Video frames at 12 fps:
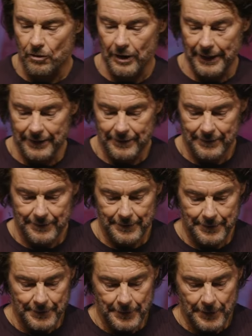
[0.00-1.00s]
free.
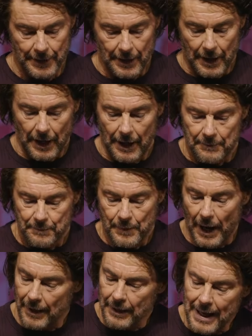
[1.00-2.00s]

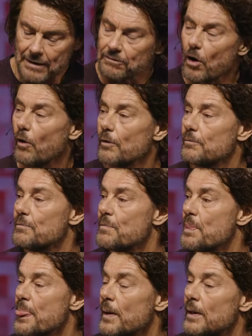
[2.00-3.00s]
I don't have long,
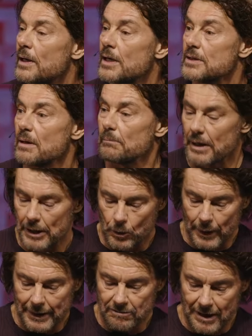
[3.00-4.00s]
so I'm going
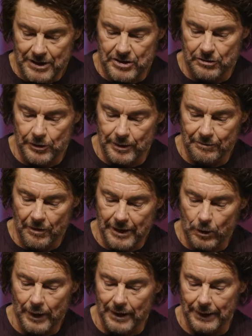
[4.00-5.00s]
to quickly rush through them
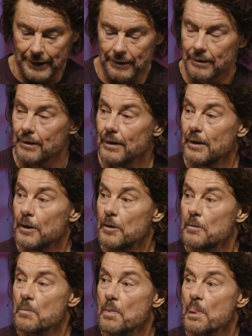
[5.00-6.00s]
very quickly.
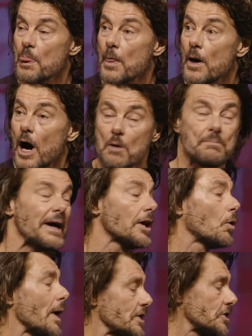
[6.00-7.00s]
A
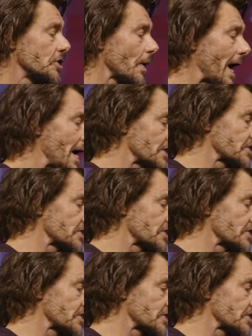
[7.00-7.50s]
better question to